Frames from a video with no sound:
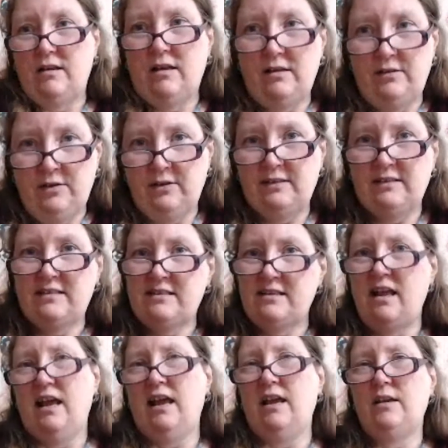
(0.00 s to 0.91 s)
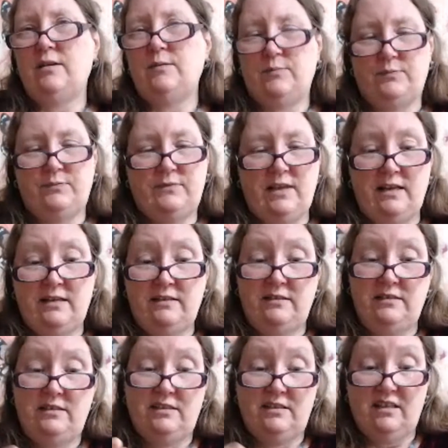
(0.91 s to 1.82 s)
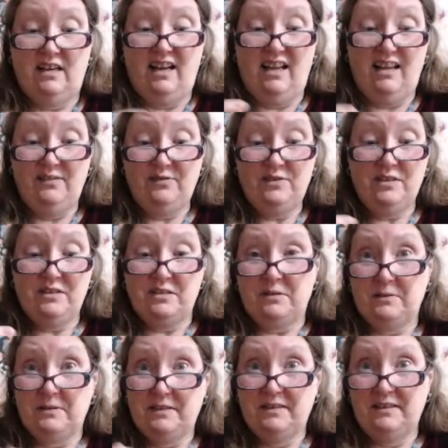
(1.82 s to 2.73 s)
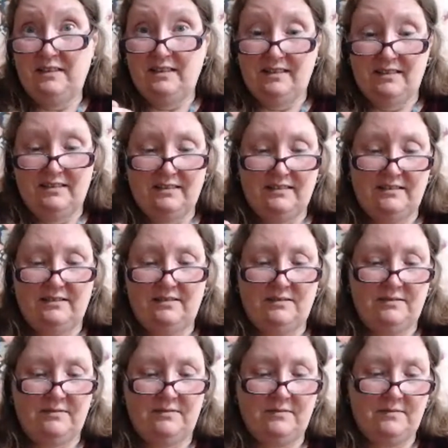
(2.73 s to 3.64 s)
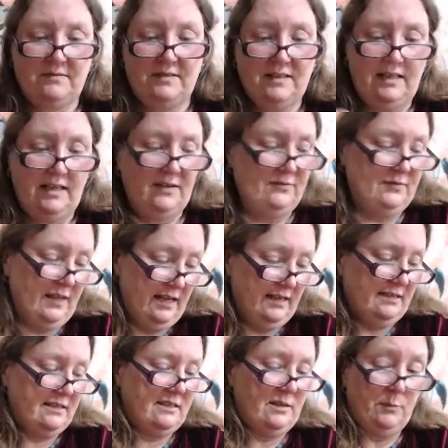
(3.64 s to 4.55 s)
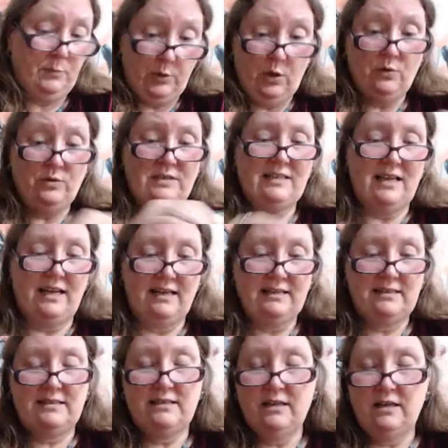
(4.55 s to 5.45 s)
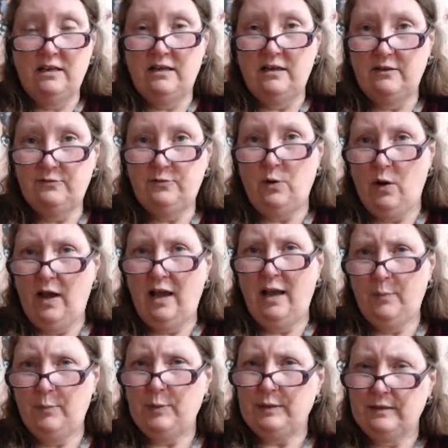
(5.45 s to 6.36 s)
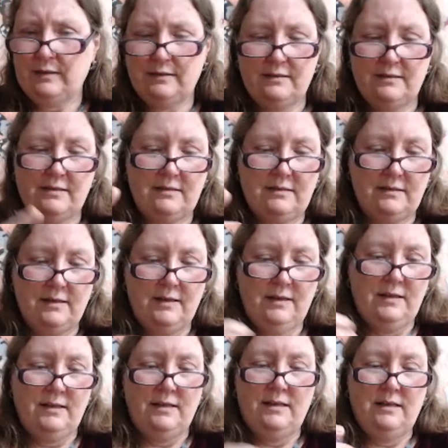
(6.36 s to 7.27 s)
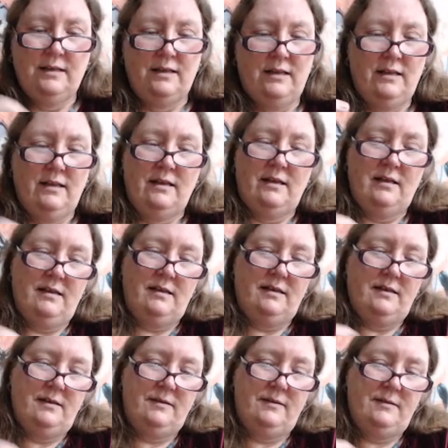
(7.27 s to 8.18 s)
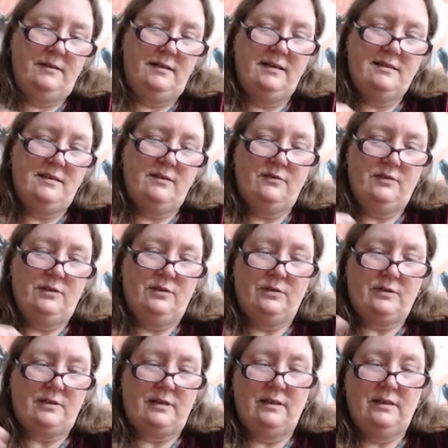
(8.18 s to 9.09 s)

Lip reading: another step, then you're going to have to do it, isn't it? If that's the process of what happens. Let's have a look.